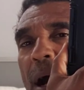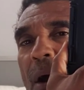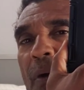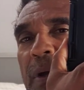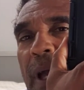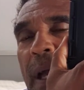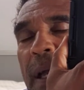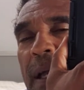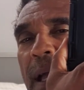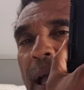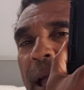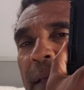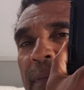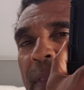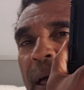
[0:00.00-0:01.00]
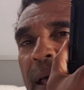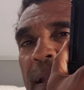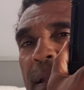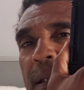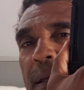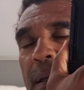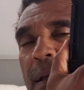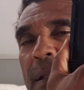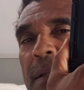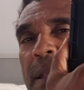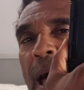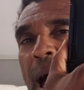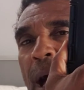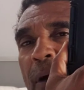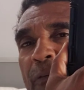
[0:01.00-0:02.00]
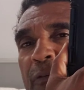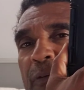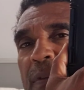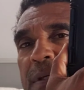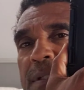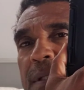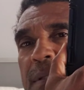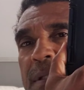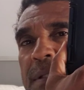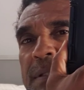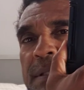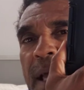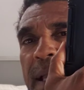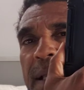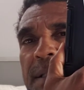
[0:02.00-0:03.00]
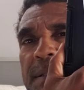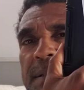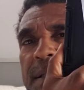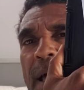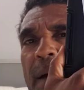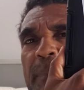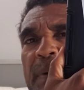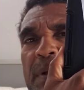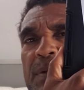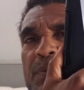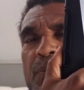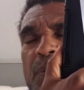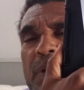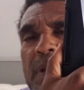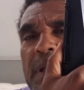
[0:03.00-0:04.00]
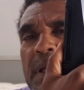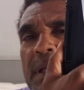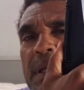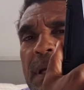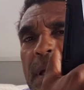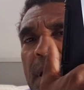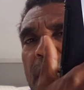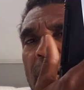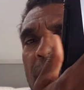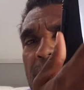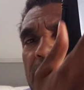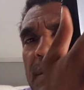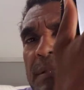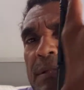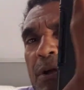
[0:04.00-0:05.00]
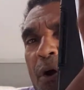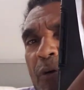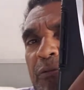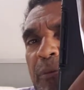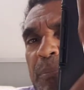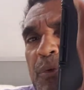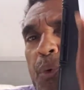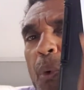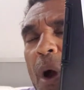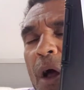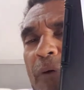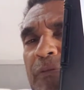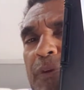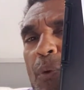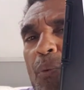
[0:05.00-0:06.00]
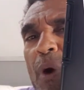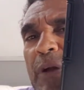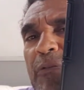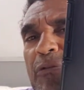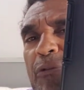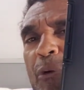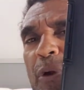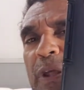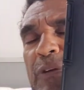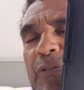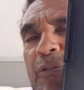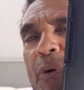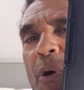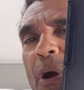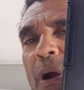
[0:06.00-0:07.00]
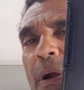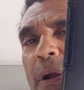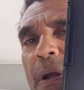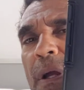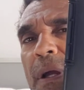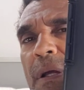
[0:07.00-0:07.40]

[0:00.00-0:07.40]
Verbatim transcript: Okay, and then now for this, the second step is really to go from 12 to 144.